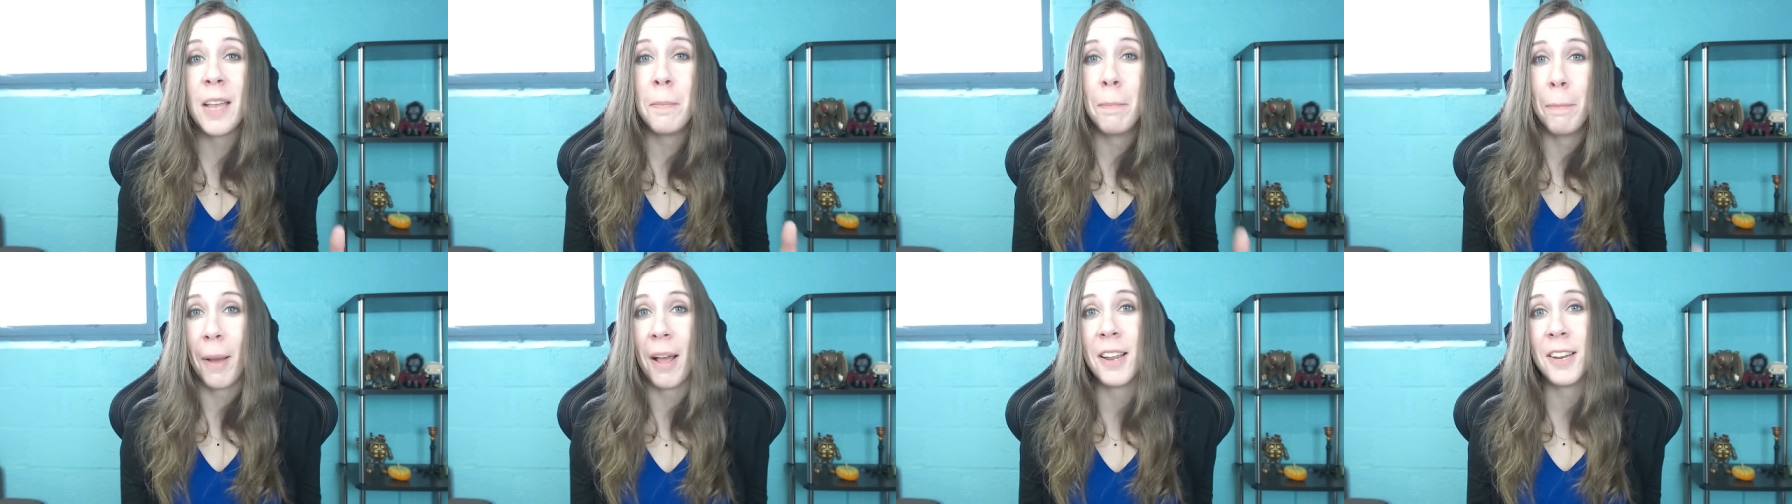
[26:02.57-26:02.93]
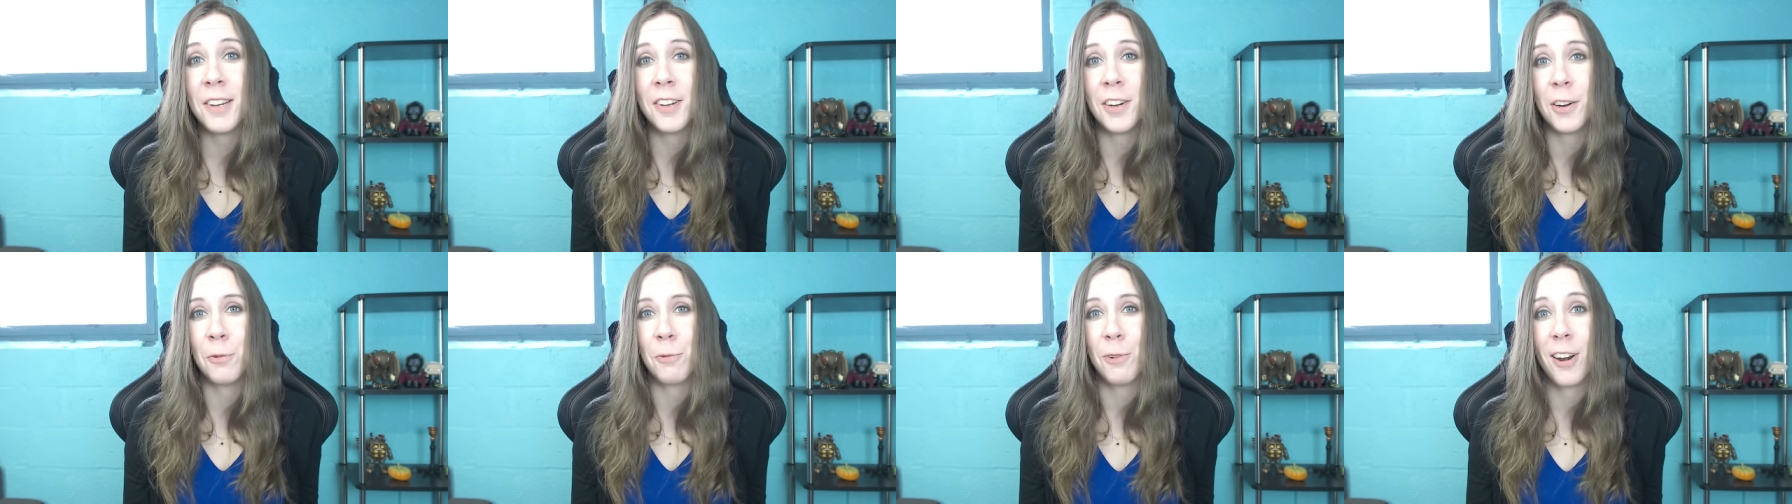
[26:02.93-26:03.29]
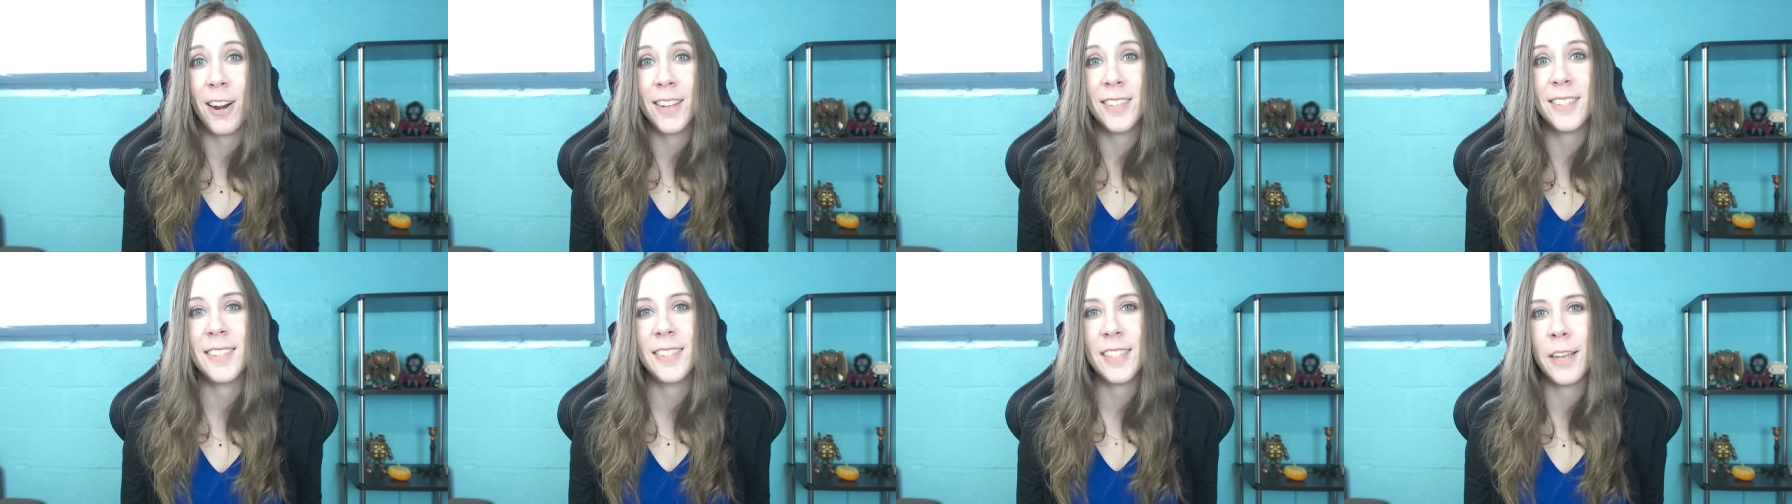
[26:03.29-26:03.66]
binder where I
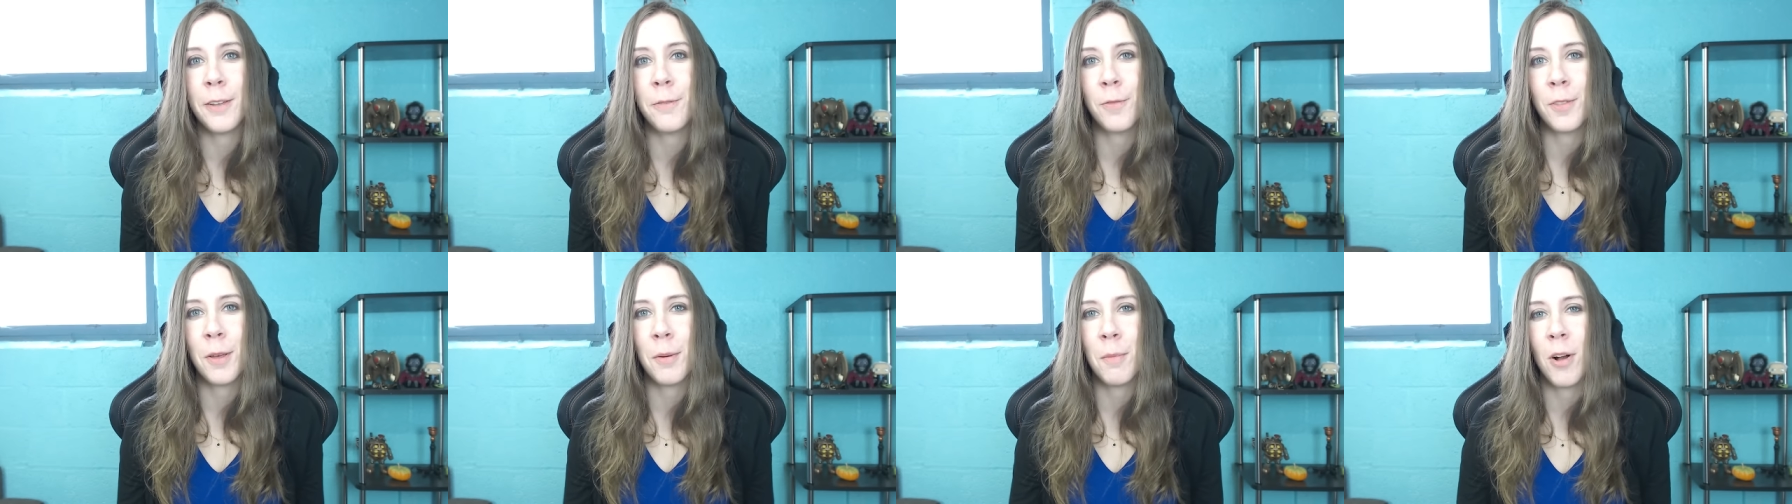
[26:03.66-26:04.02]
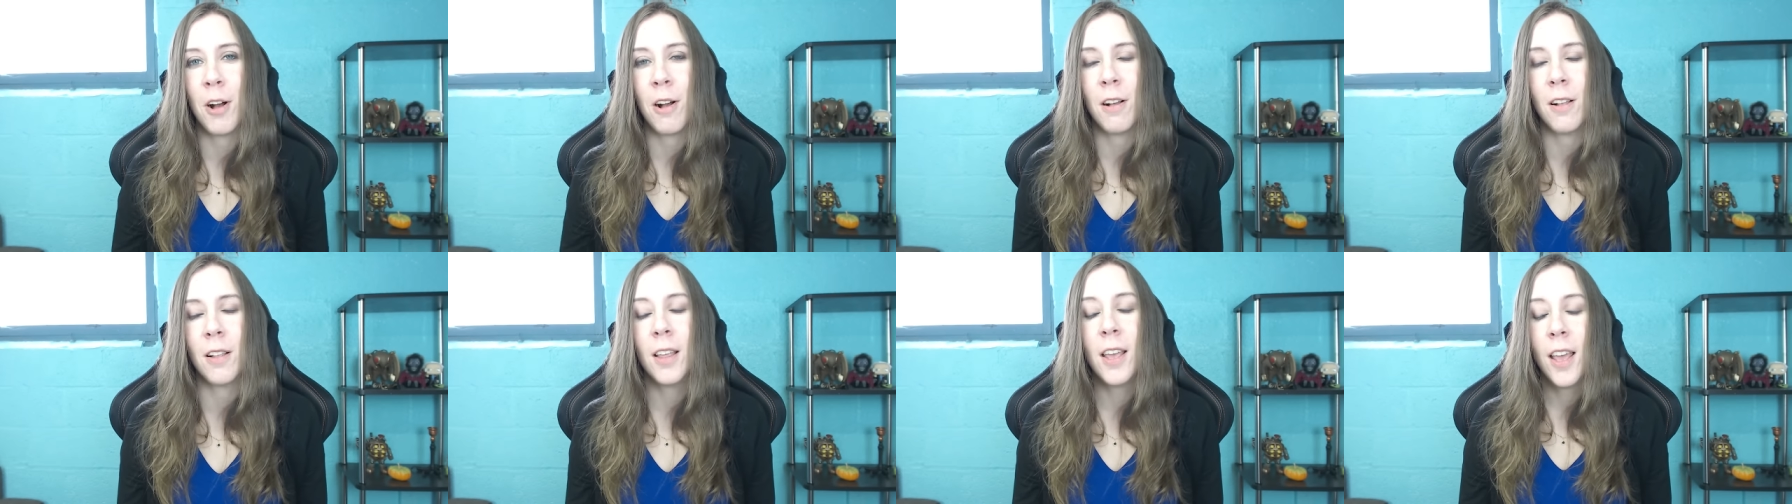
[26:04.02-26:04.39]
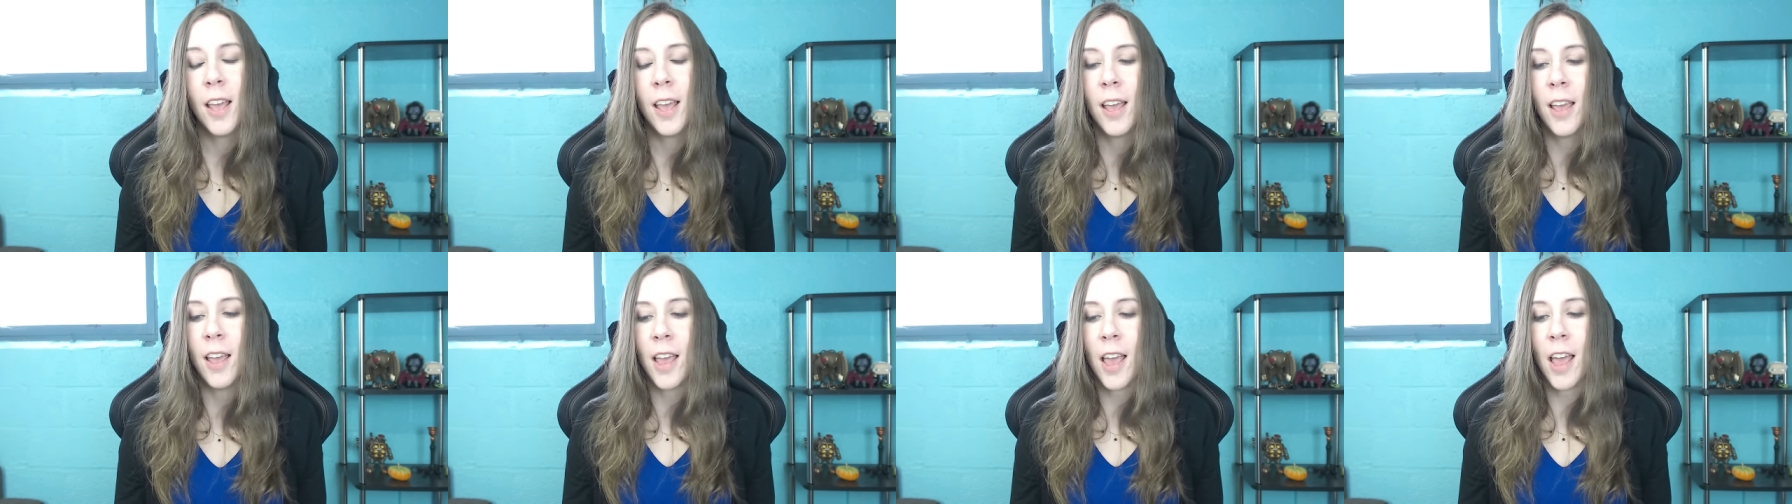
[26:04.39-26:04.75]
save them all,
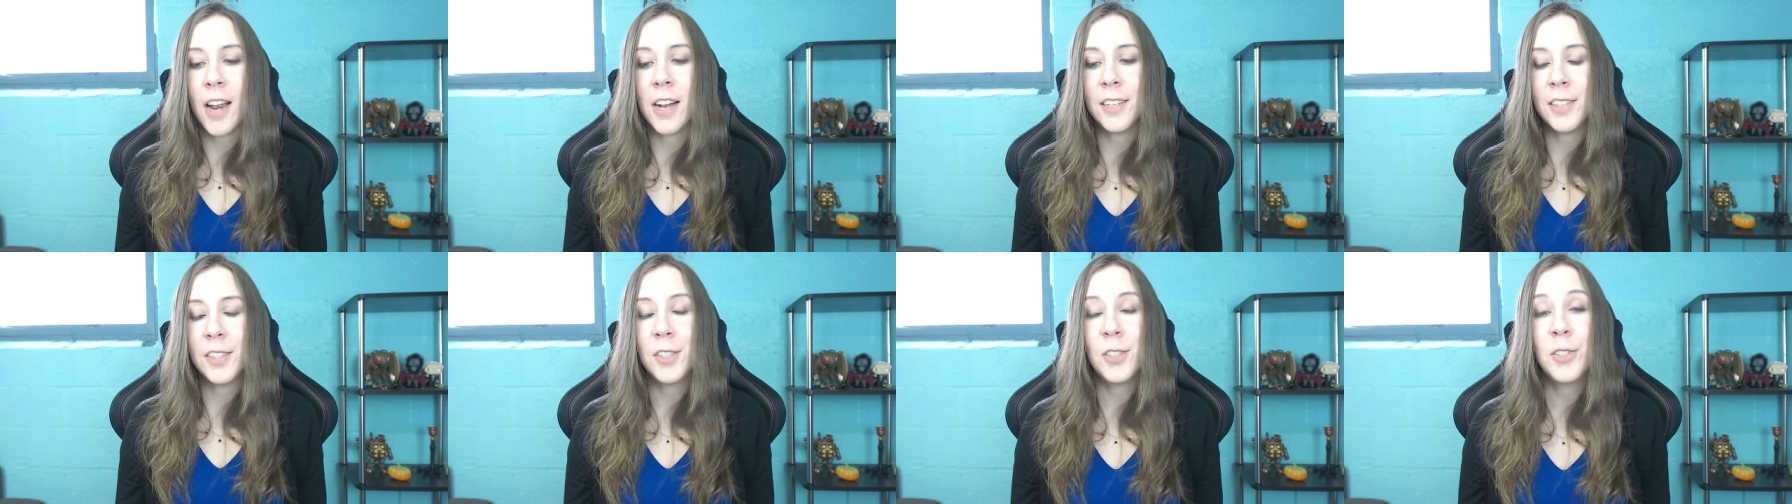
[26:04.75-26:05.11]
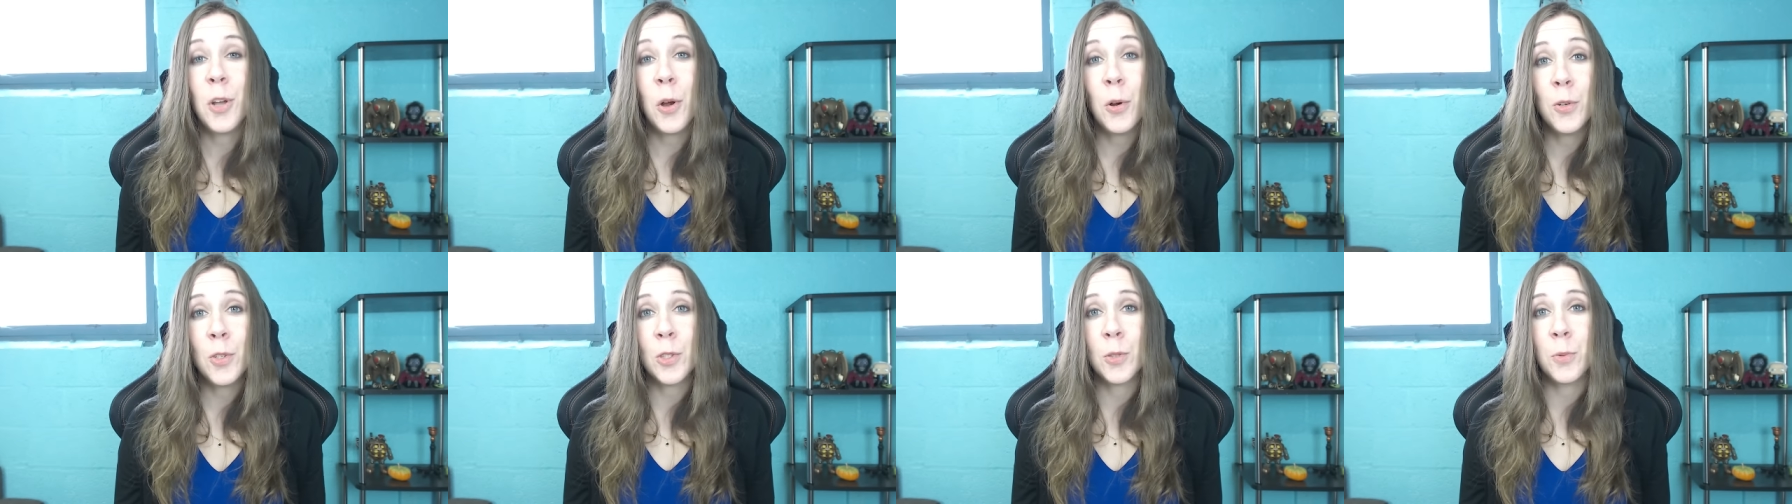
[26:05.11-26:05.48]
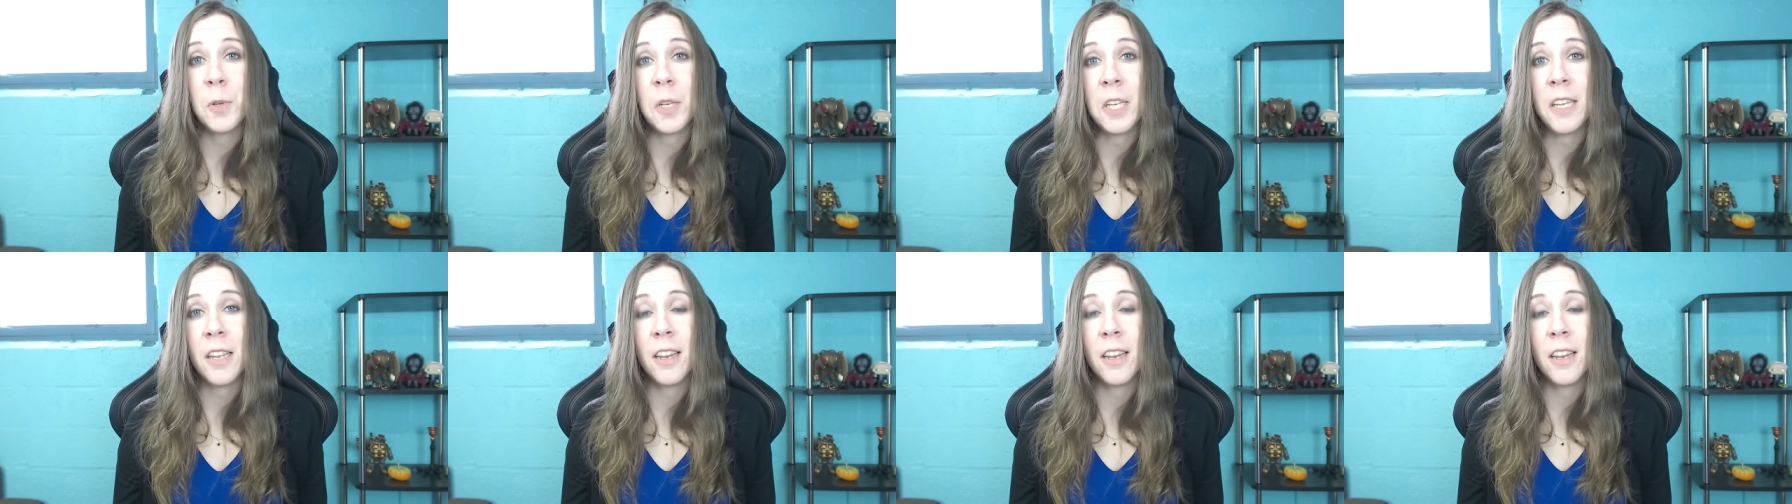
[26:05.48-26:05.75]
and it's so sweet,